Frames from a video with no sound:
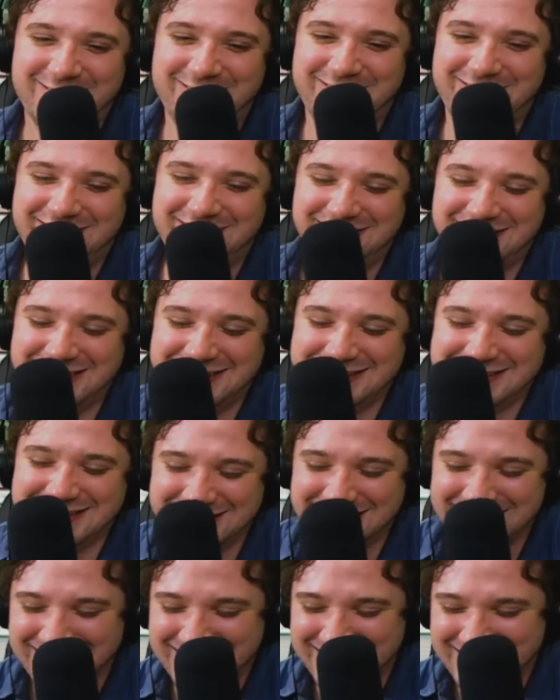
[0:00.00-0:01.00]

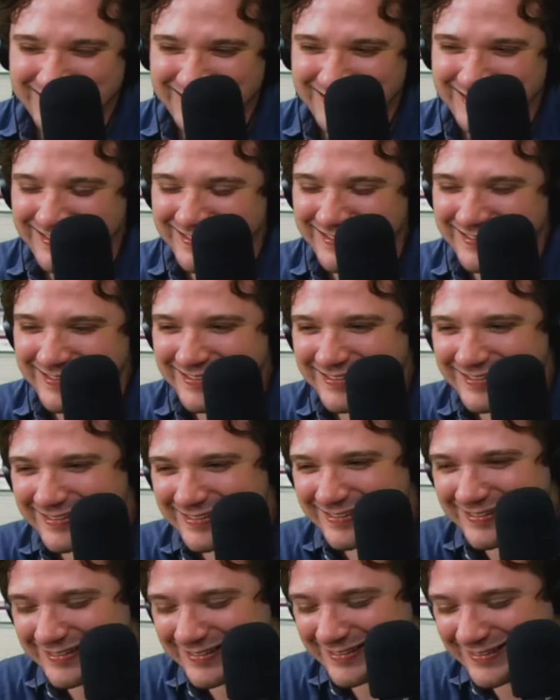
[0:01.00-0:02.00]

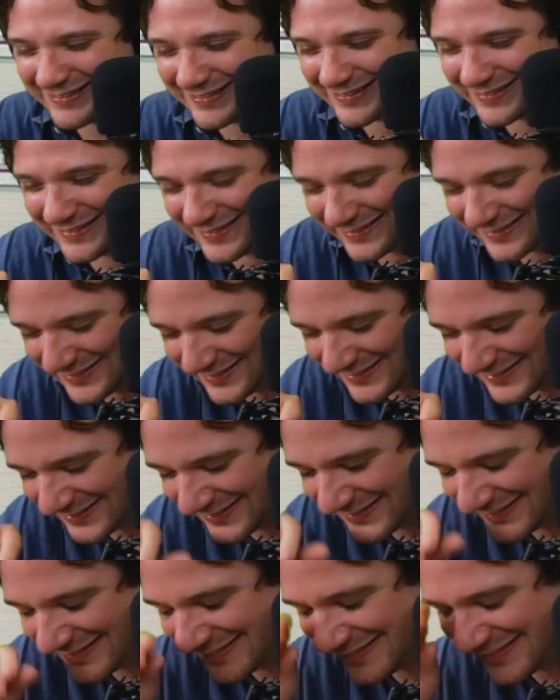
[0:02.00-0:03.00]

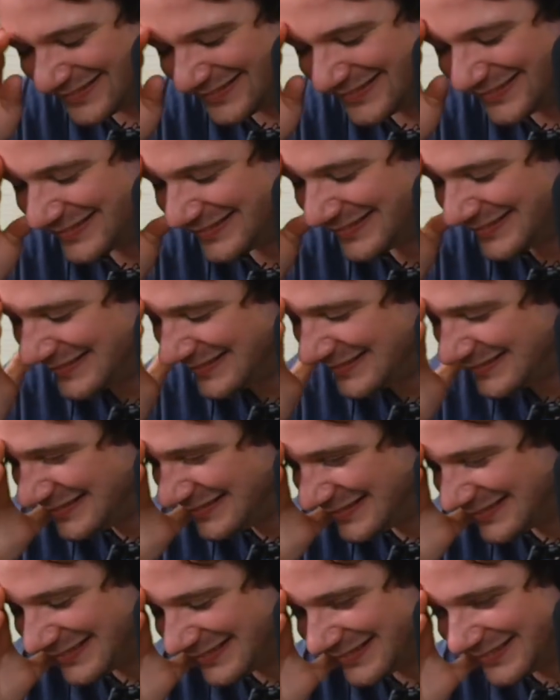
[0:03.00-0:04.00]

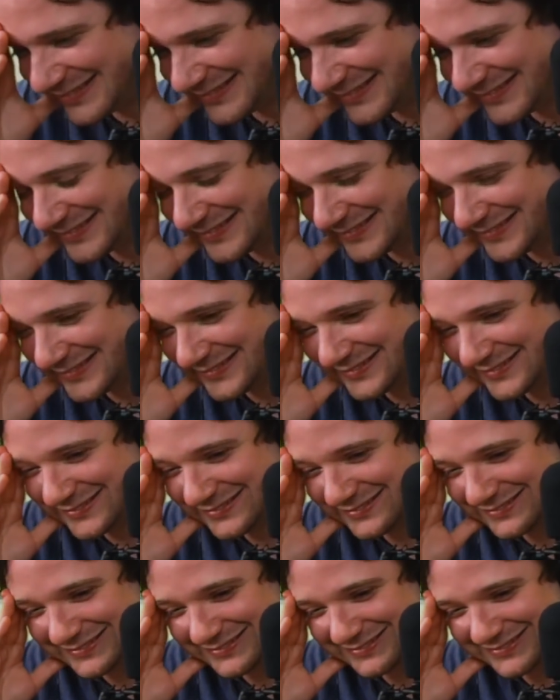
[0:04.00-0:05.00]

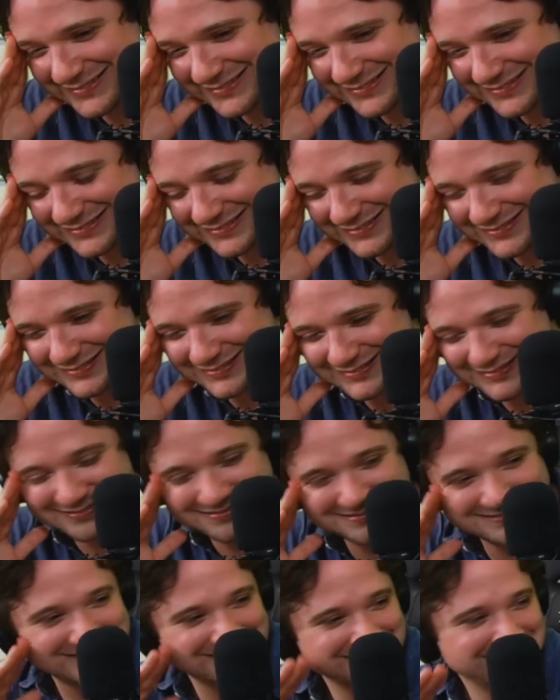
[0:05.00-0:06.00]

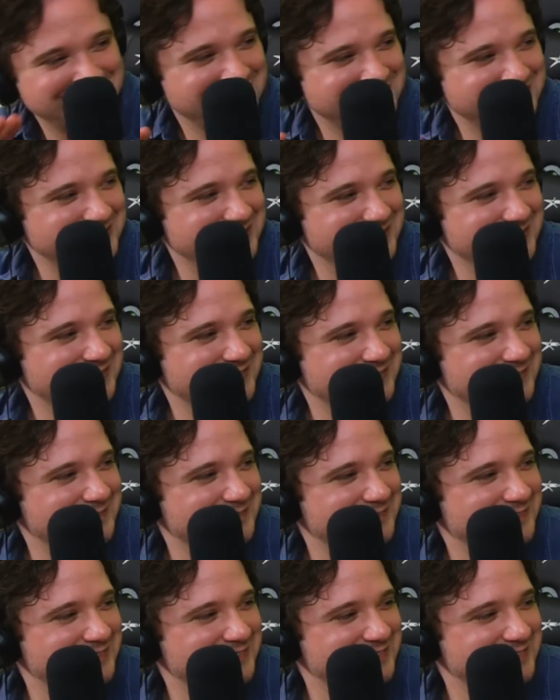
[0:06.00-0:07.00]

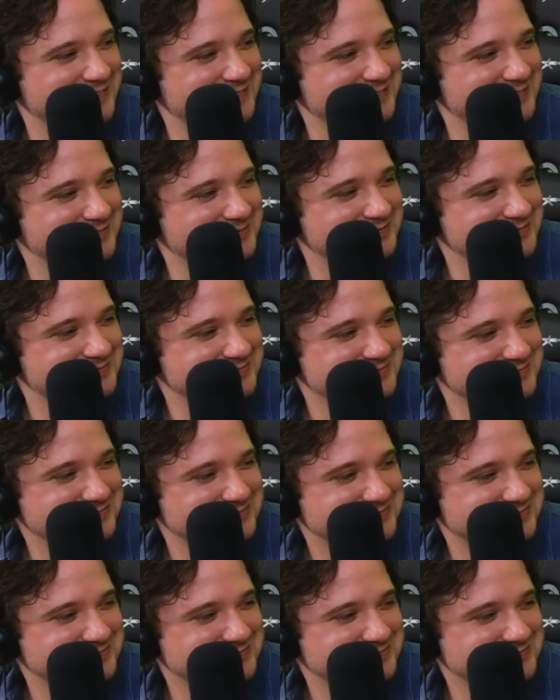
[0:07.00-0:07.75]
(not speaking)